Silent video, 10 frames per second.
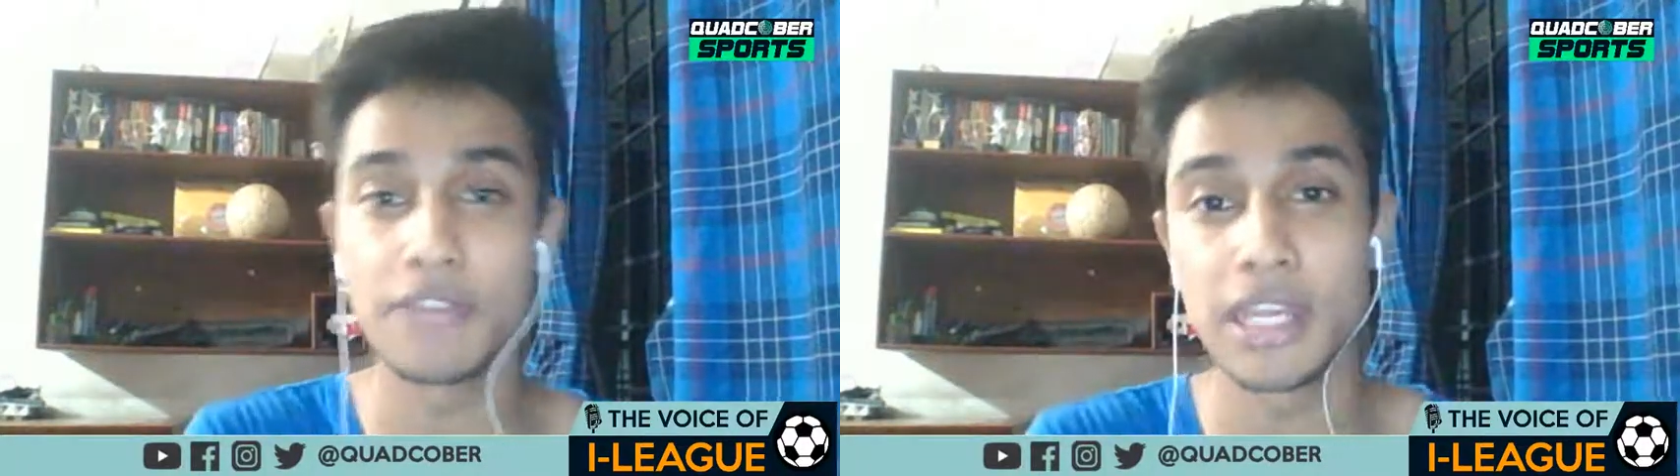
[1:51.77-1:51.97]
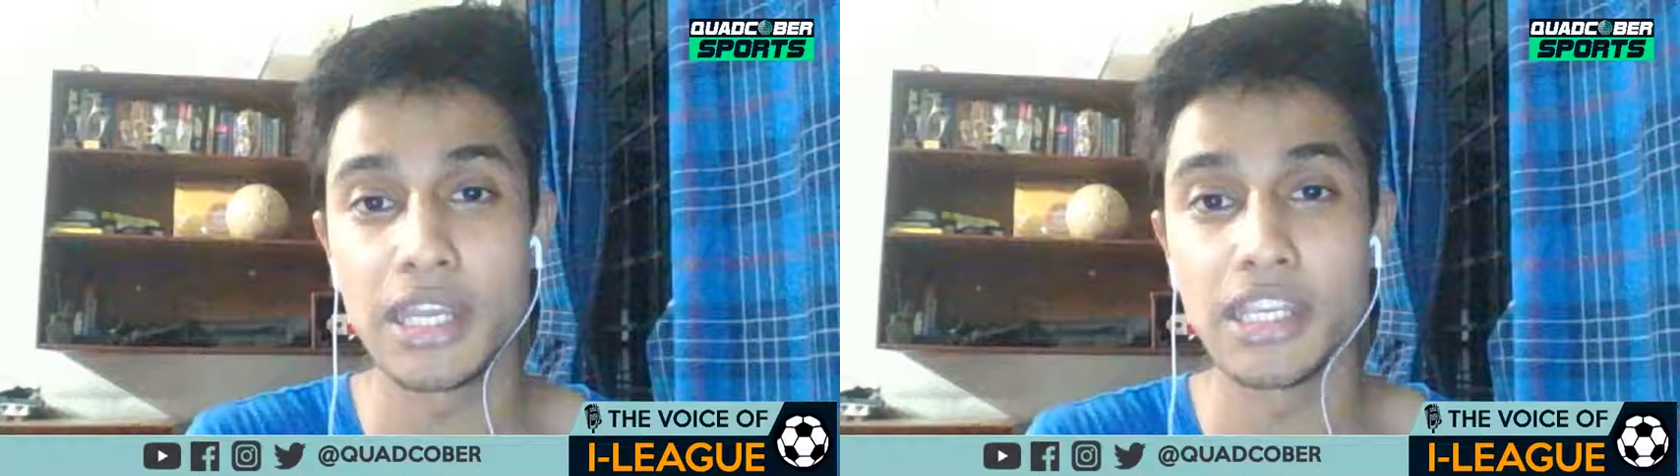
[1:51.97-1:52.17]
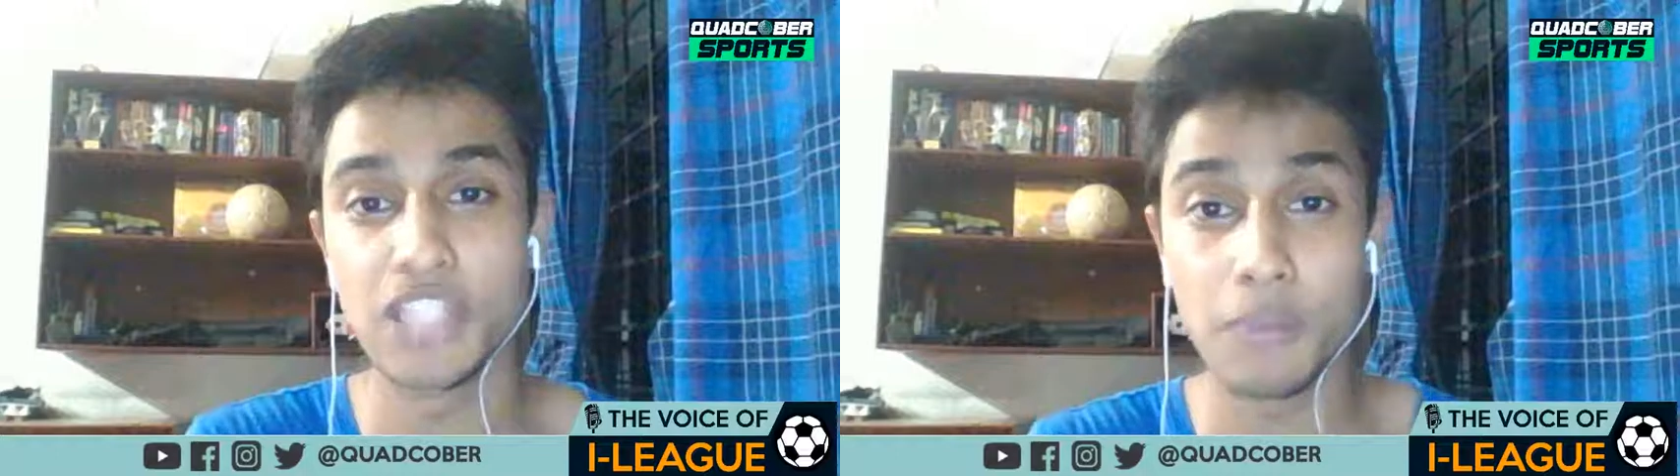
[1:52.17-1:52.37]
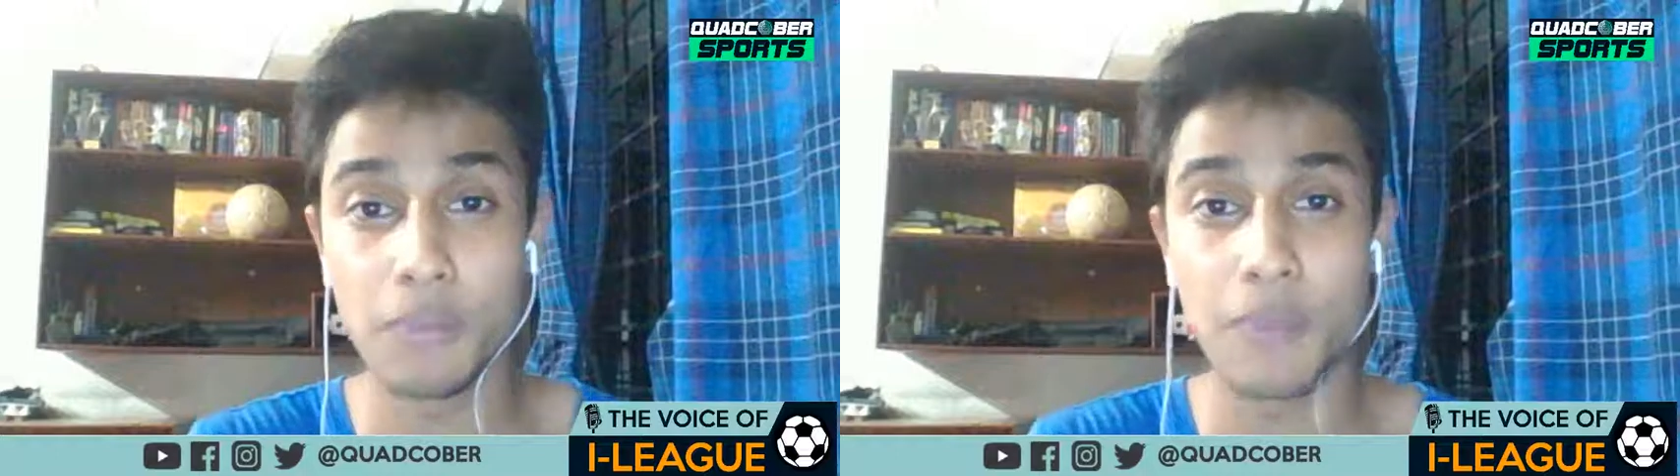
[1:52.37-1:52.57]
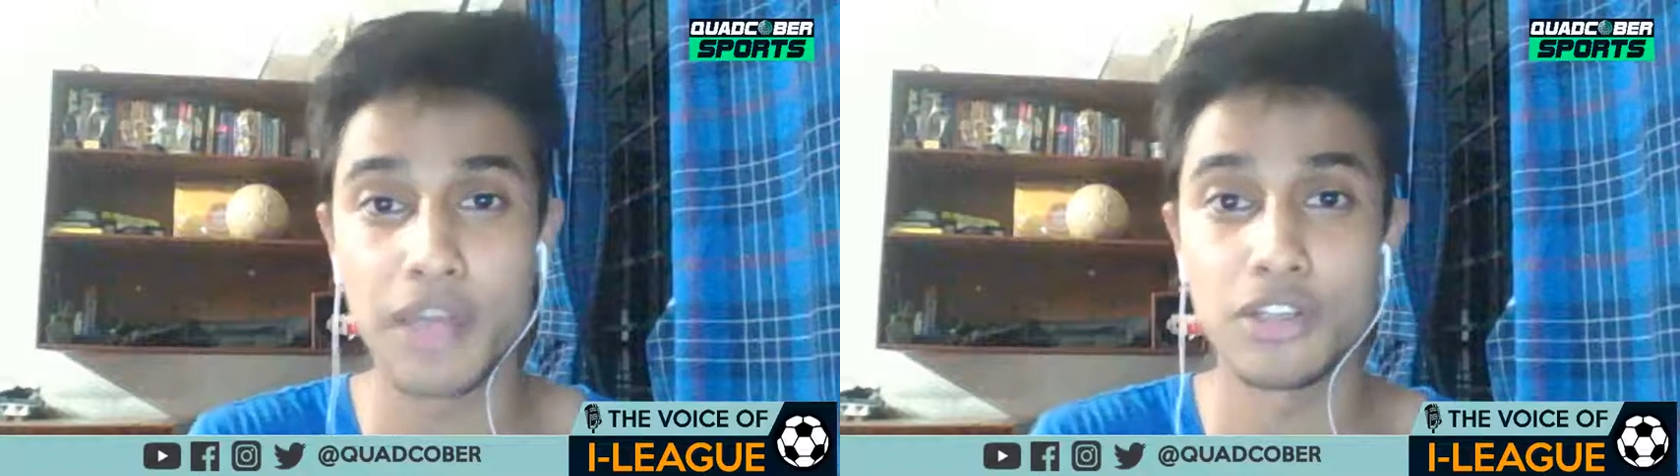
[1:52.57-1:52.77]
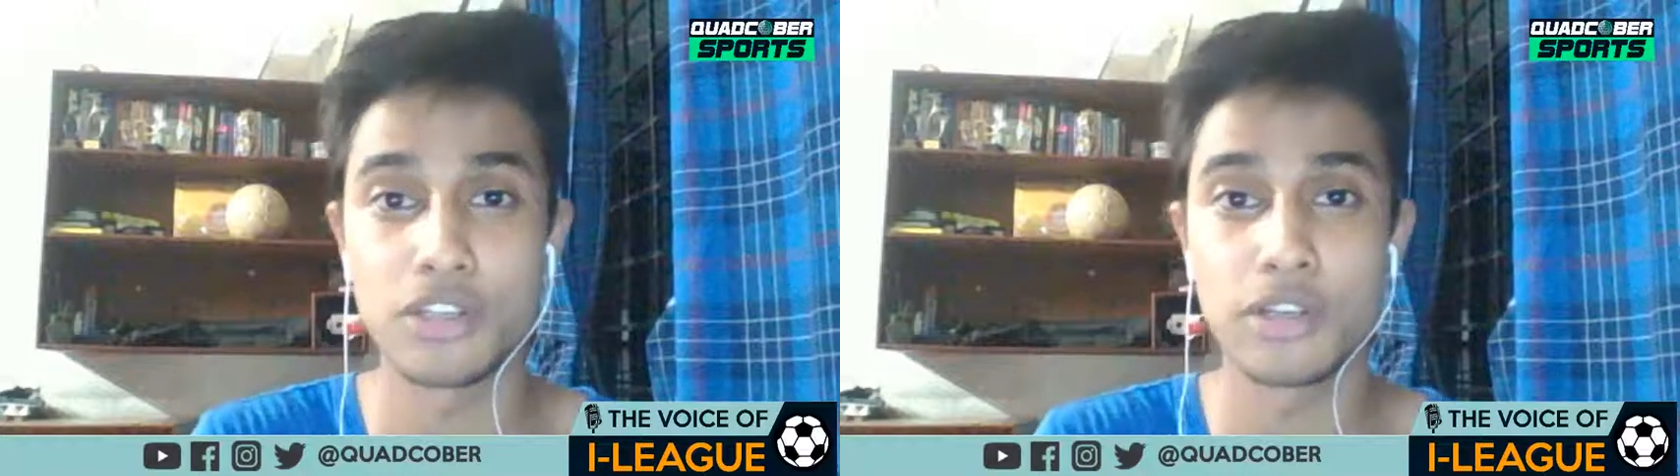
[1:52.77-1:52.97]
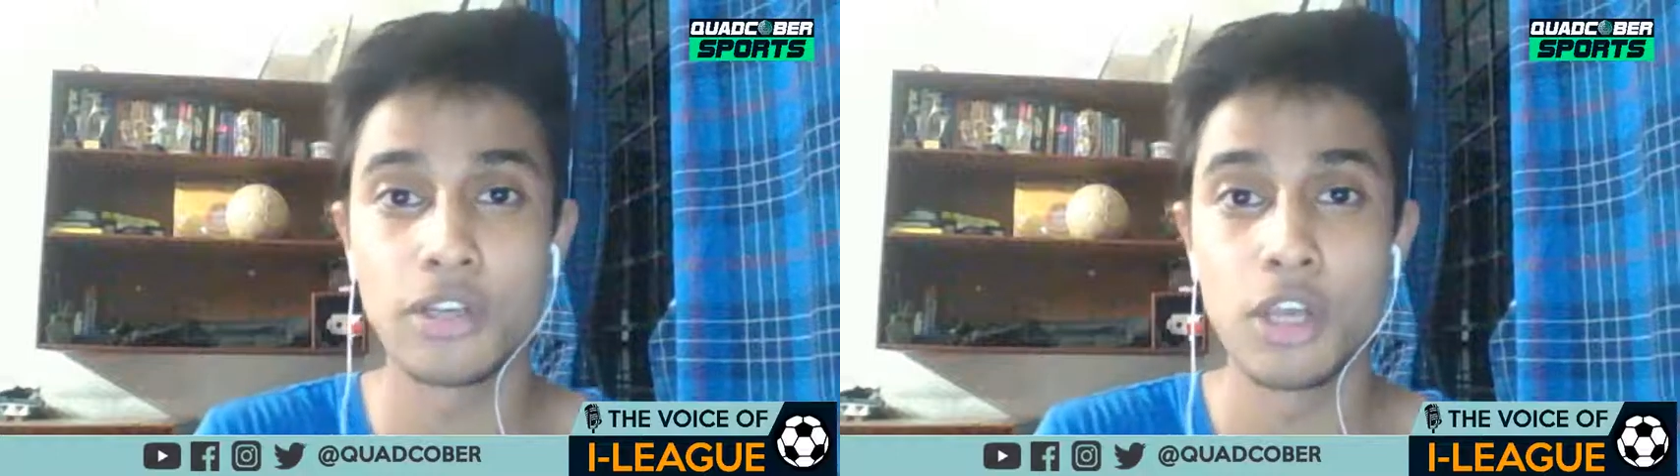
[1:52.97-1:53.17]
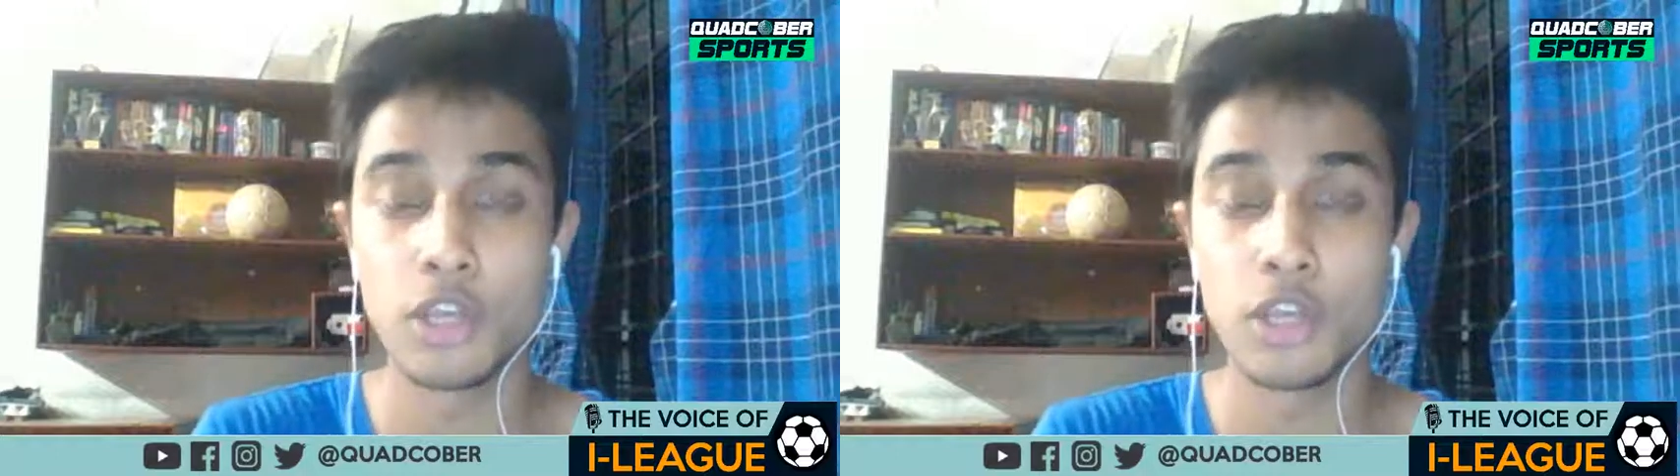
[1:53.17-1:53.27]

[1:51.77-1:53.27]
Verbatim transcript: very young manager.